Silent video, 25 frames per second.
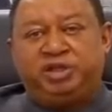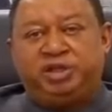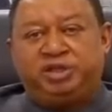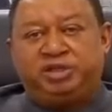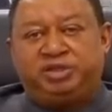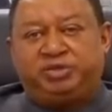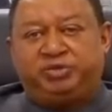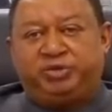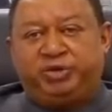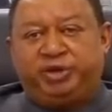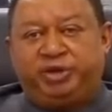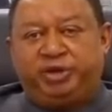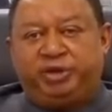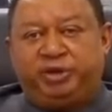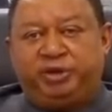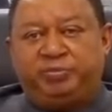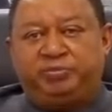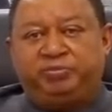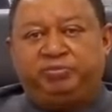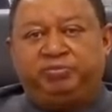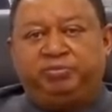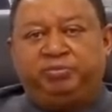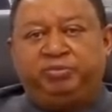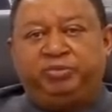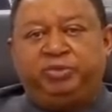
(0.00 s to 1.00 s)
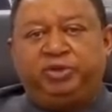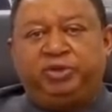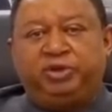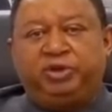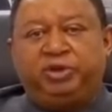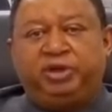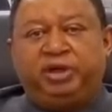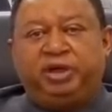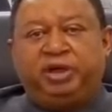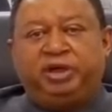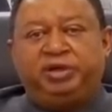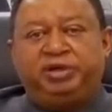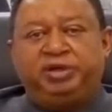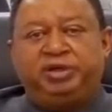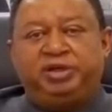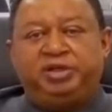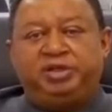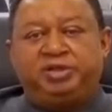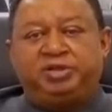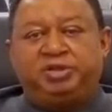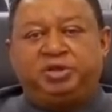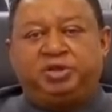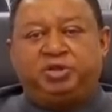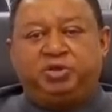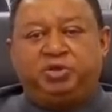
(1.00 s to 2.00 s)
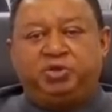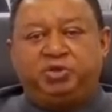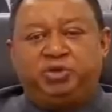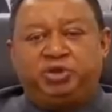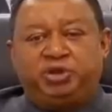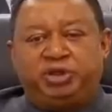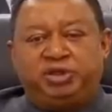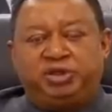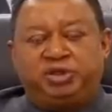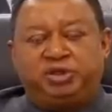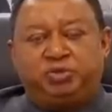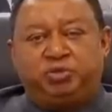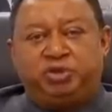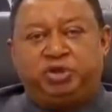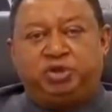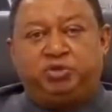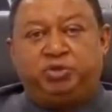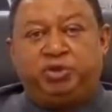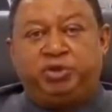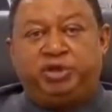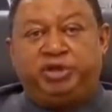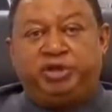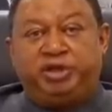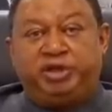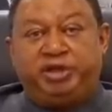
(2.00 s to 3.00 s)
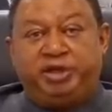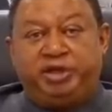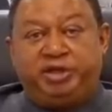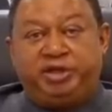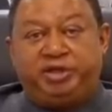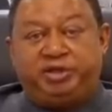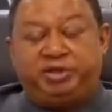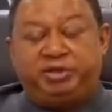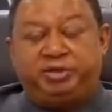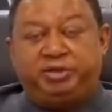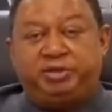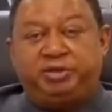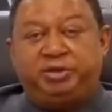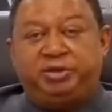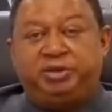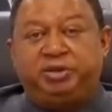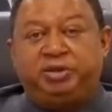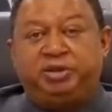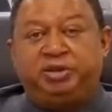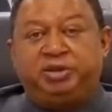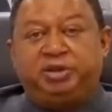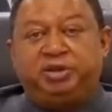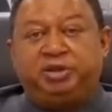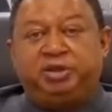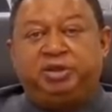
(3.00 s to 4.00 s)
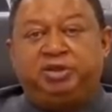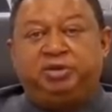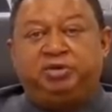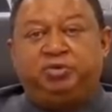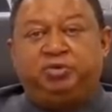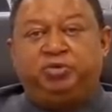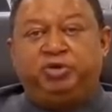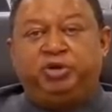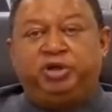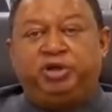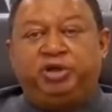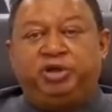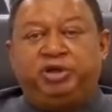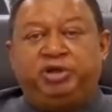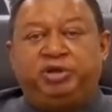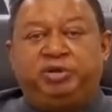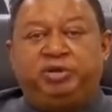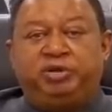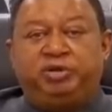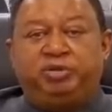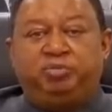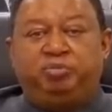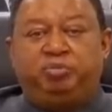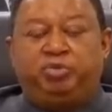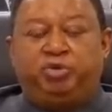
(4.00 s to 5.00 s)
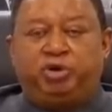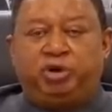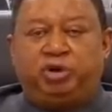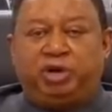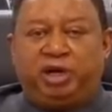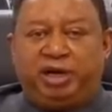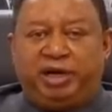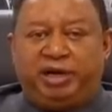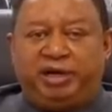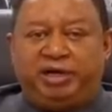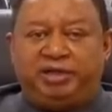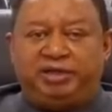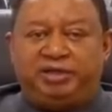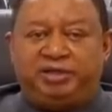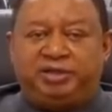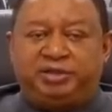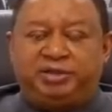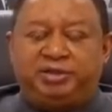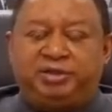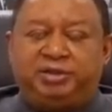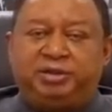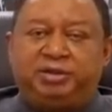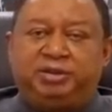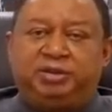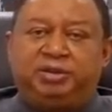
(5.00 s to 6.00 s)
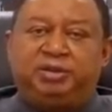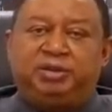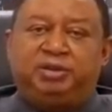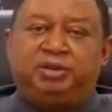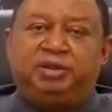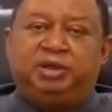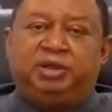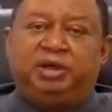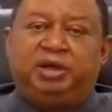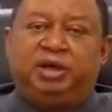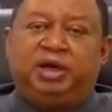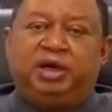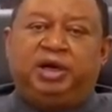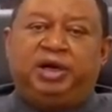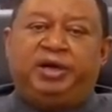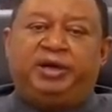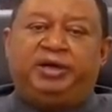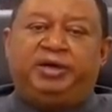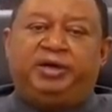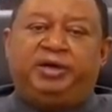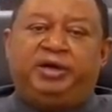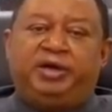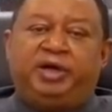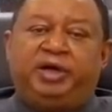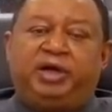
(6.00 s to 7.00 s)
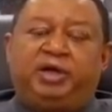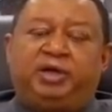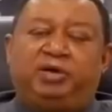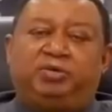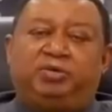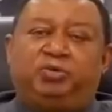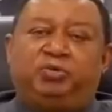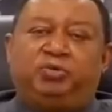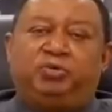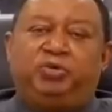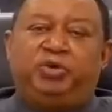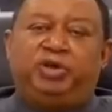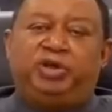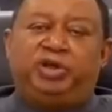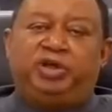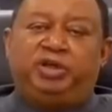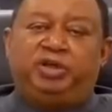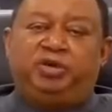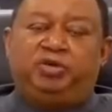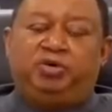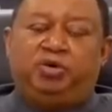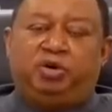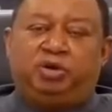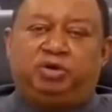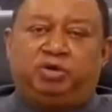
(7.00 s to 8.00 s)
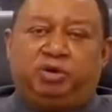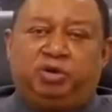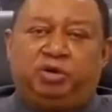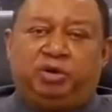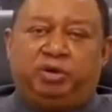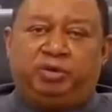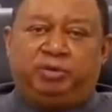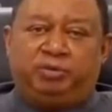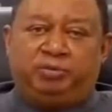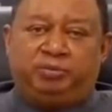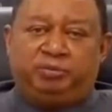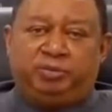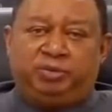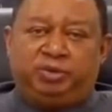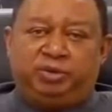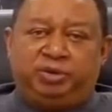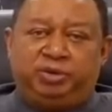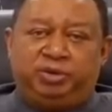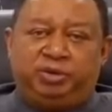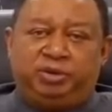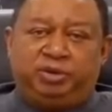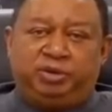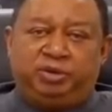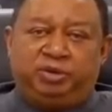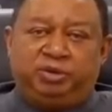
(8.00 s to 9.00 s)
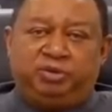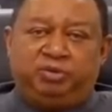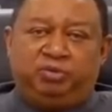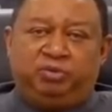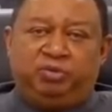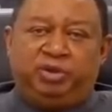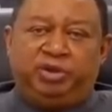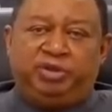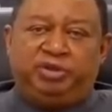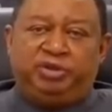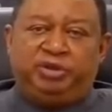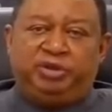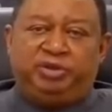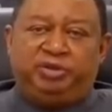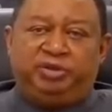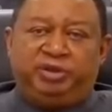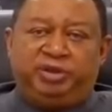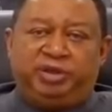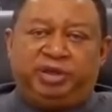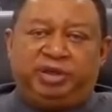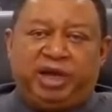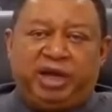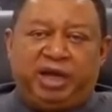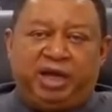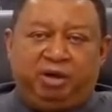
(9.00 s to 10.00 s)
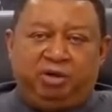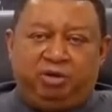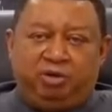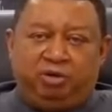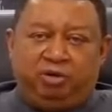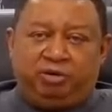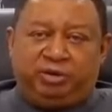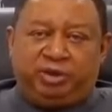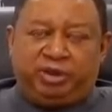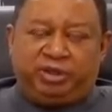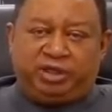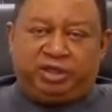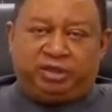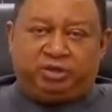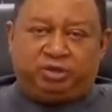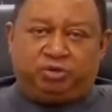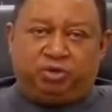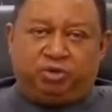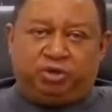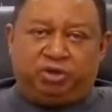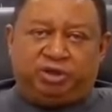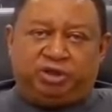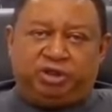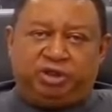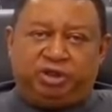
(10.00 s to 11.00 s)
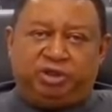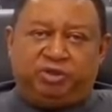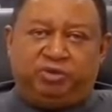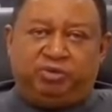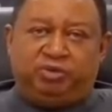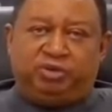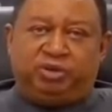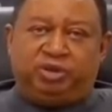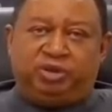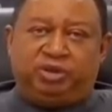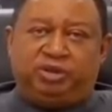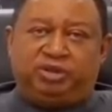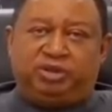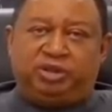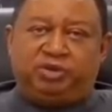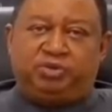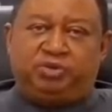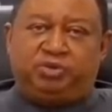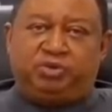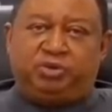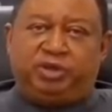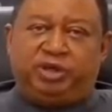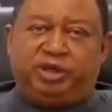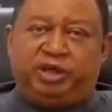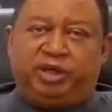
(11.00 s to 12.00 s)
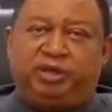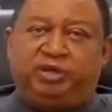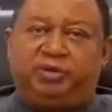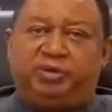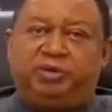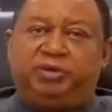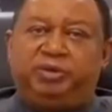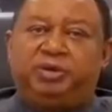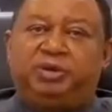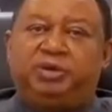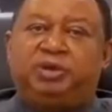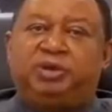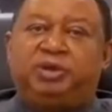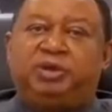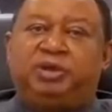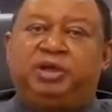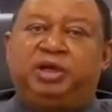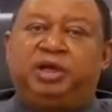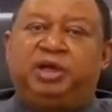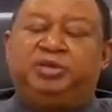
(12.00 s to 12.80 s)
industry and institutions, which we did. We broke ice, and we got on with the dialogue that has continued till today.